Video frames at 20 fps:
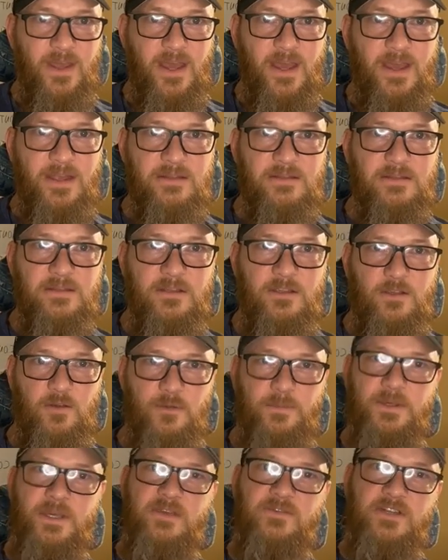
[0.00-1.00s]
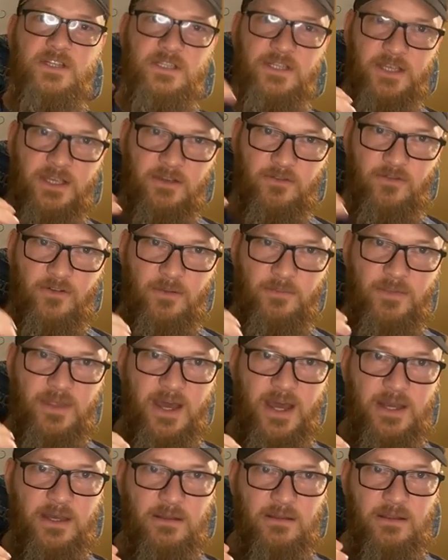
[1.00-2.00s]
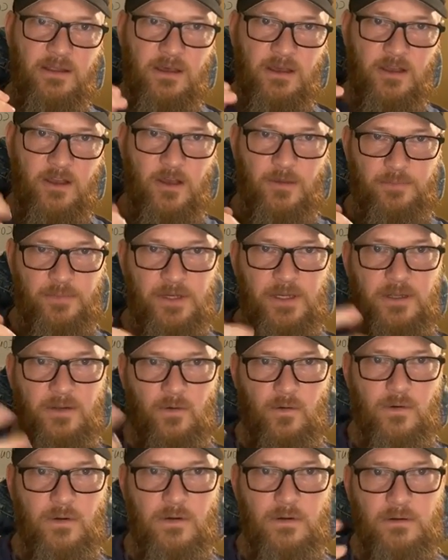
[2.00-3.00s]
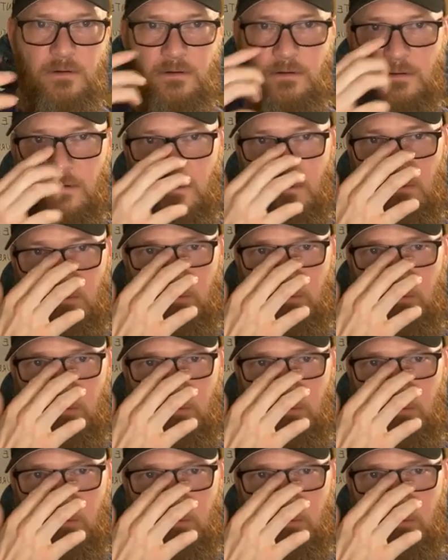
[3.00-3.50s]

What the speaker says: and you'll be given a link from that company or